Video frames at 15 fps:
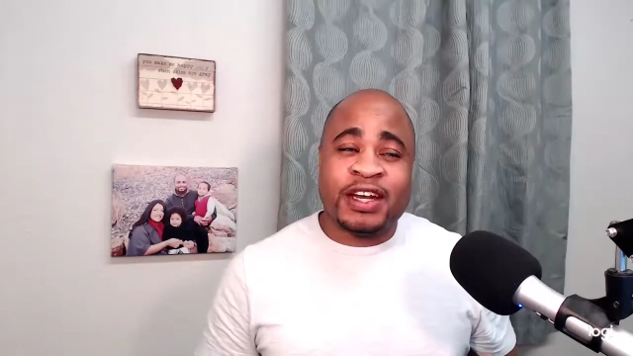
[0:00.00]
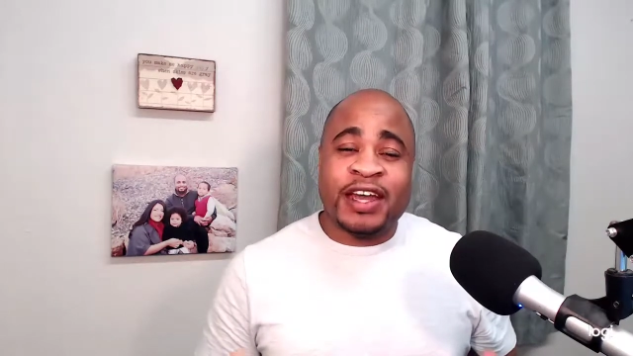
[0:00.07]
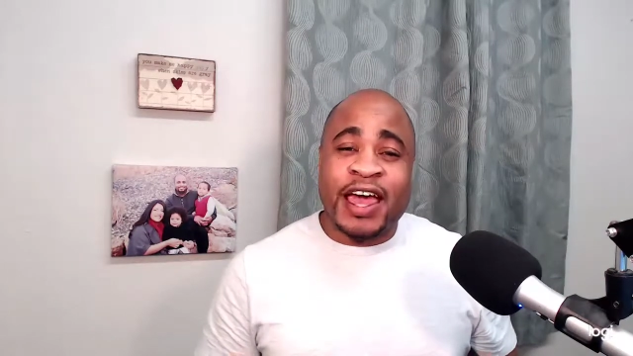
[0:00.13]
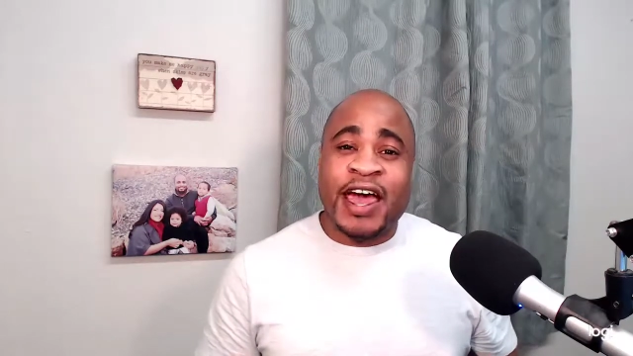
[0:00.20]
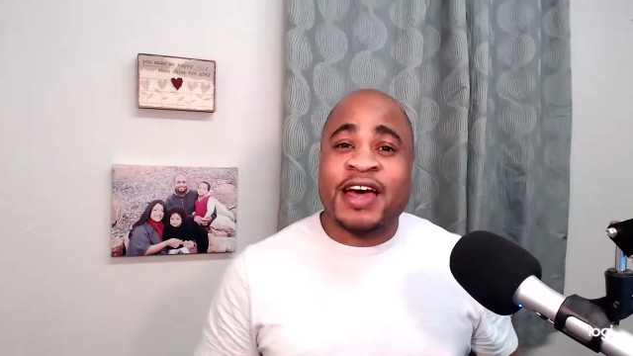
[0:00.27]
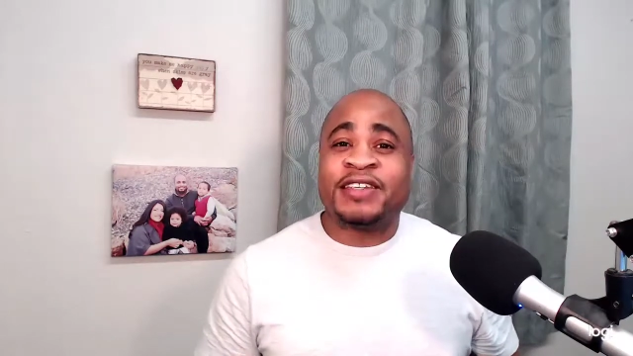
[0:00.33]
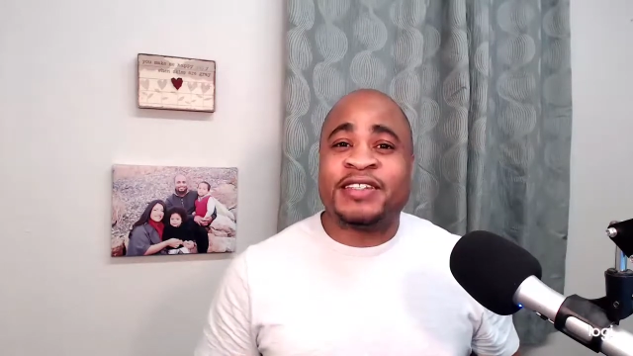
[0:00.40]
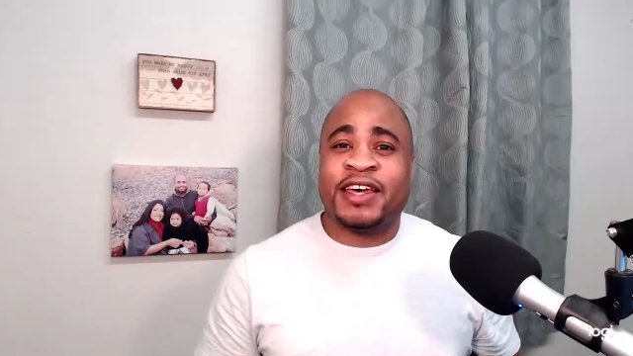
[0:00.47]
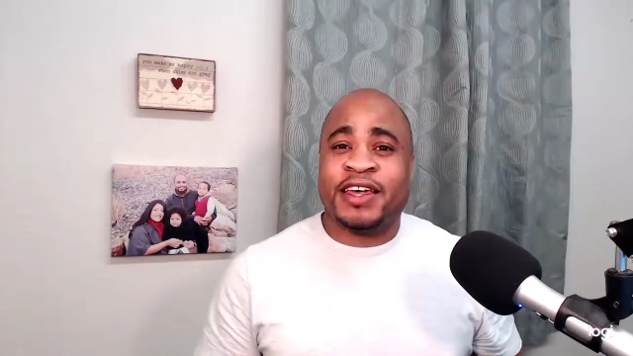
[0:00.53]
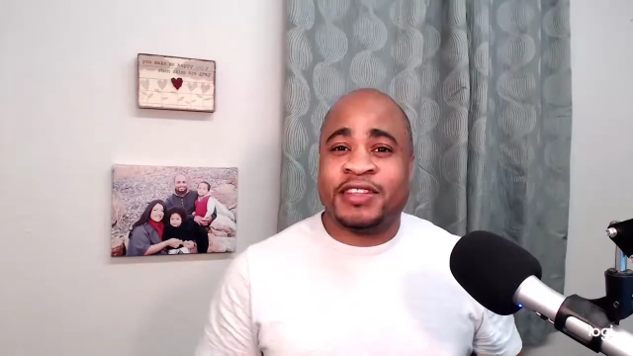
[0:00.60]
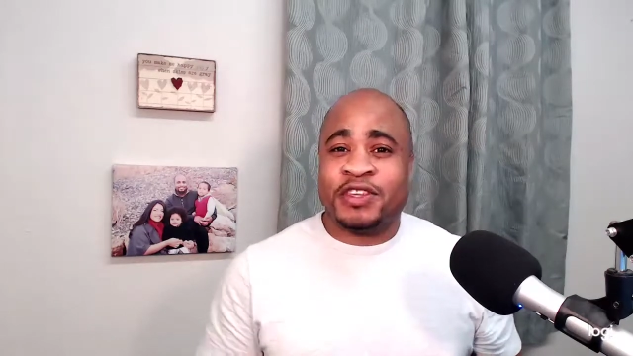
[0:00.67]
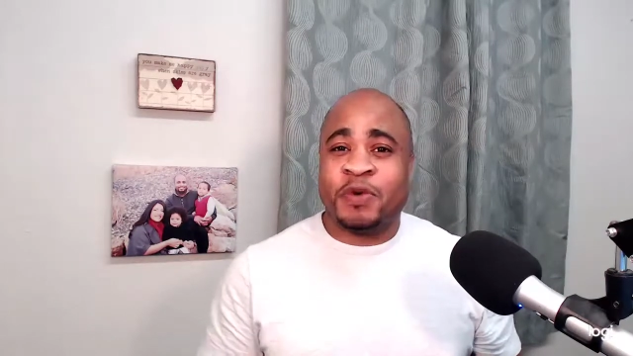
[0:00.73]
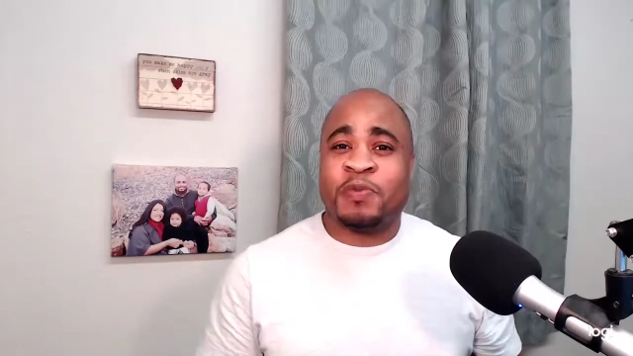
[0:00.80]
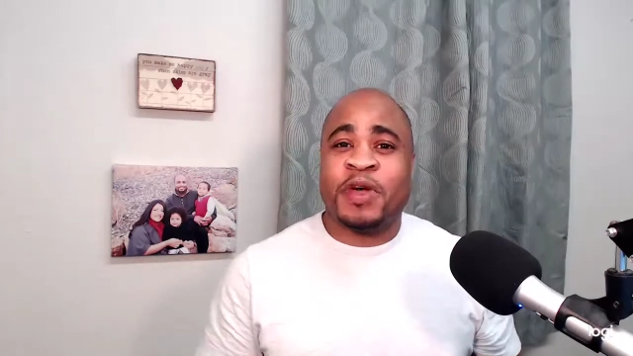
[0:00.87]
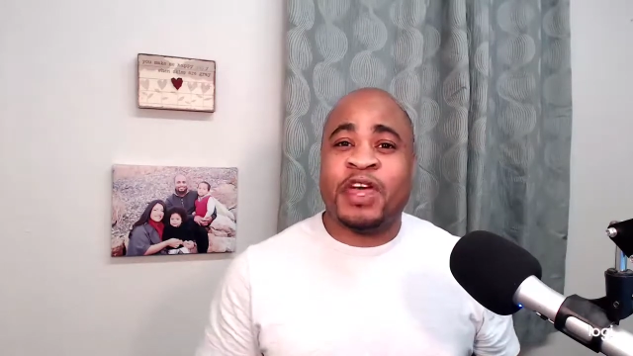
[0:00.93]
asset
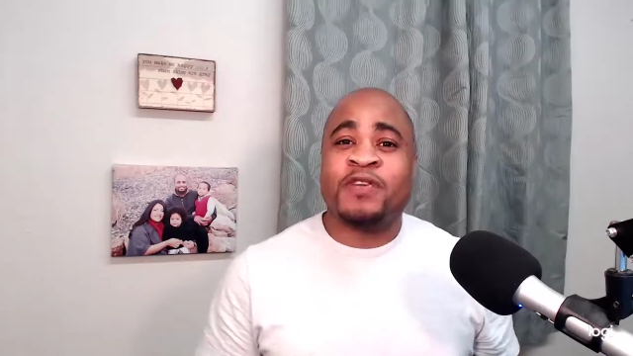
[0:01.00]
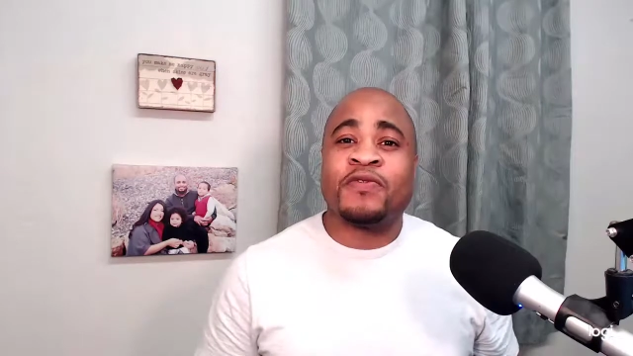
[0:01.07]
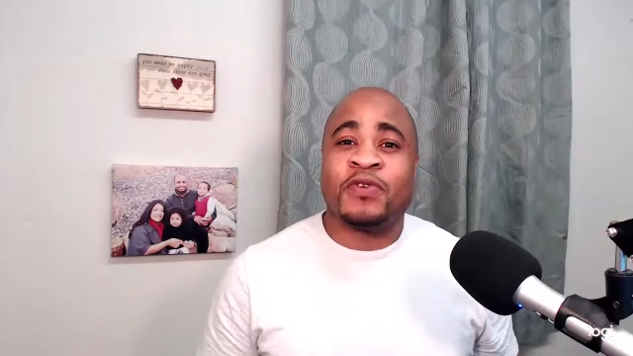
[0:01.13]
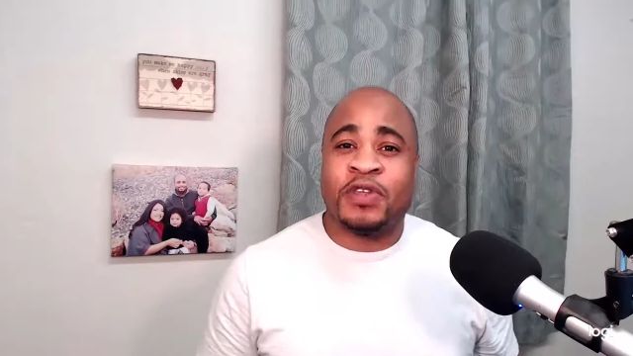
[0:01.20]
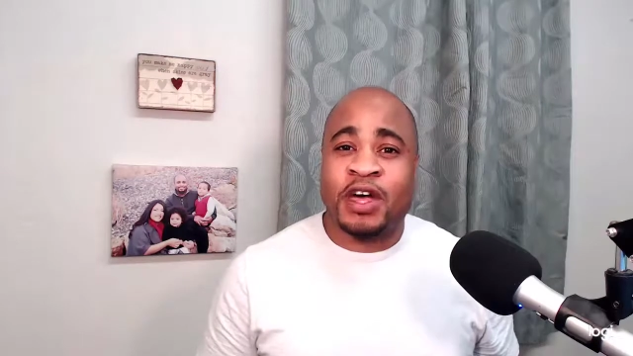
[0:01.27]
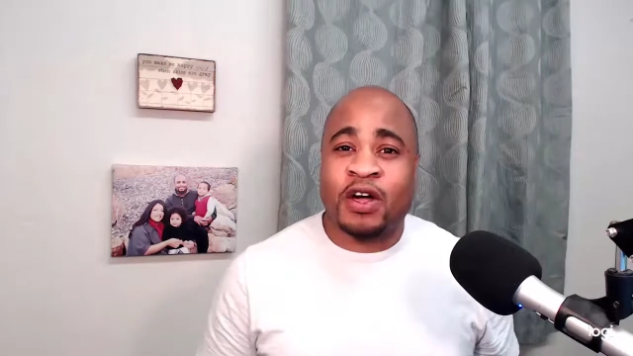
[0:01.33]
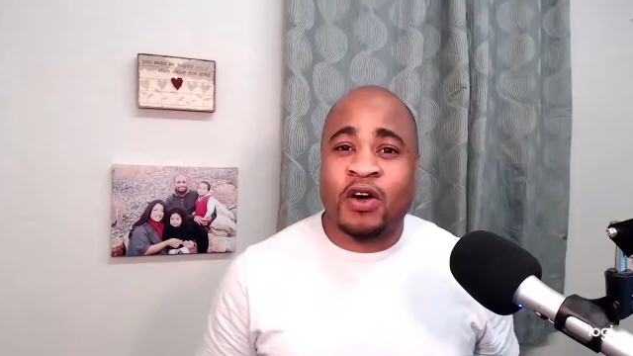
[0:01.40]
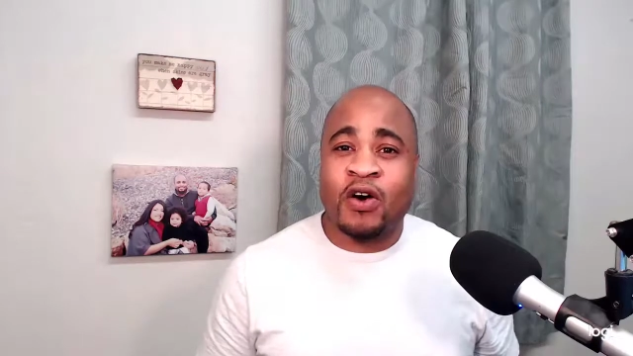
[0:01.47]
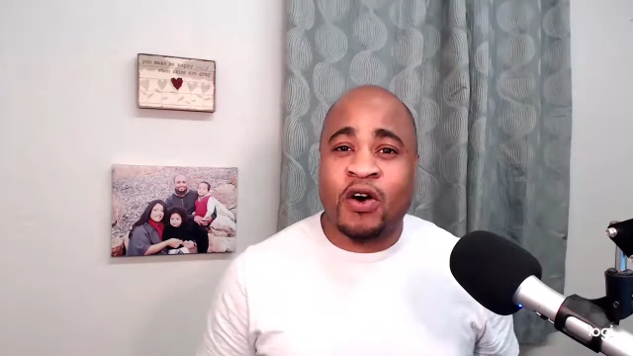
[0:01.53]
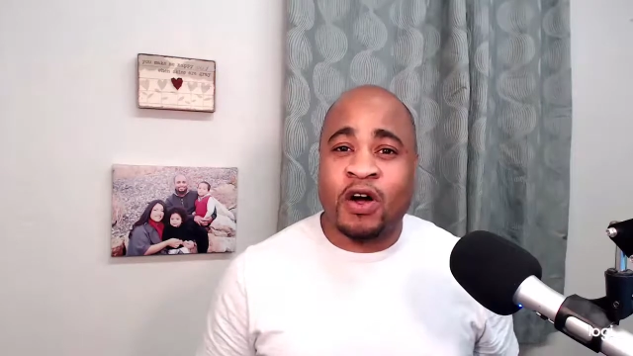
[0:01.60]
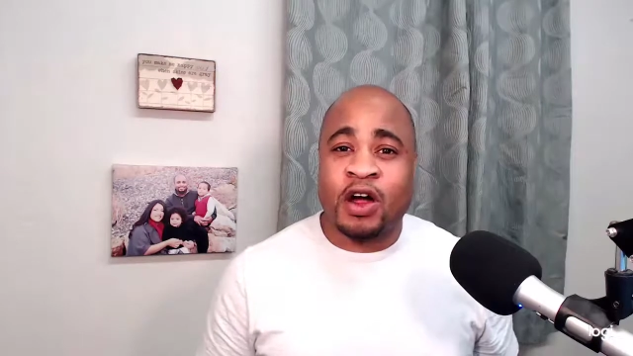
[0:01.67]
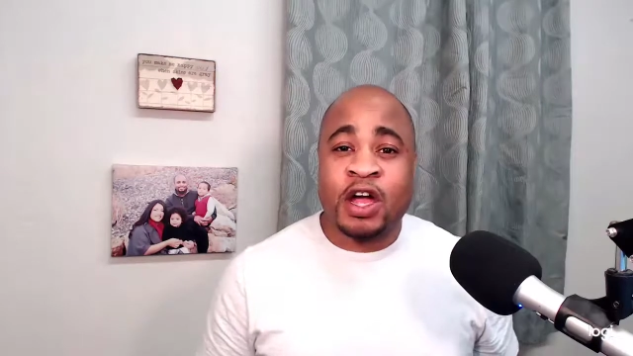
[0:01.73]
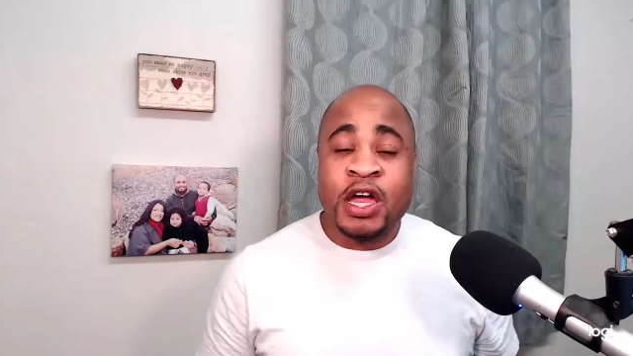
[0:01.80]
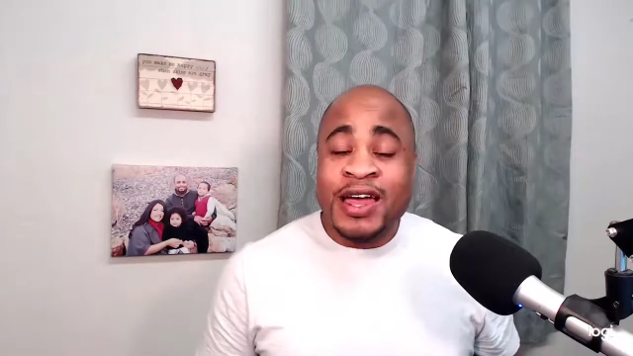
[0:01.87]
to pay for that car.